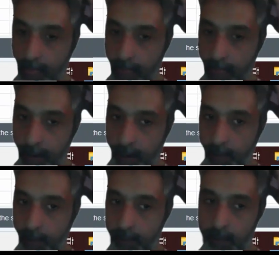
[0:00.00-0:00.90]
Okay.
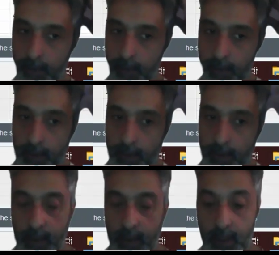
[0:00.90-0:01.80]

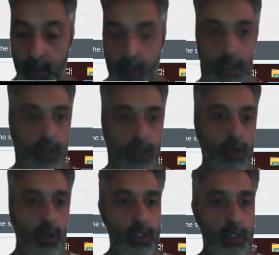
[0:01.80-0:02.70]
Was
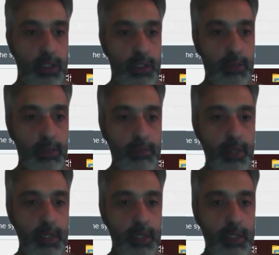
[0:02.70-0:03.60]
ignored
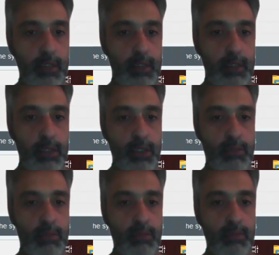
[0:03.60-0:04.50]
by the system.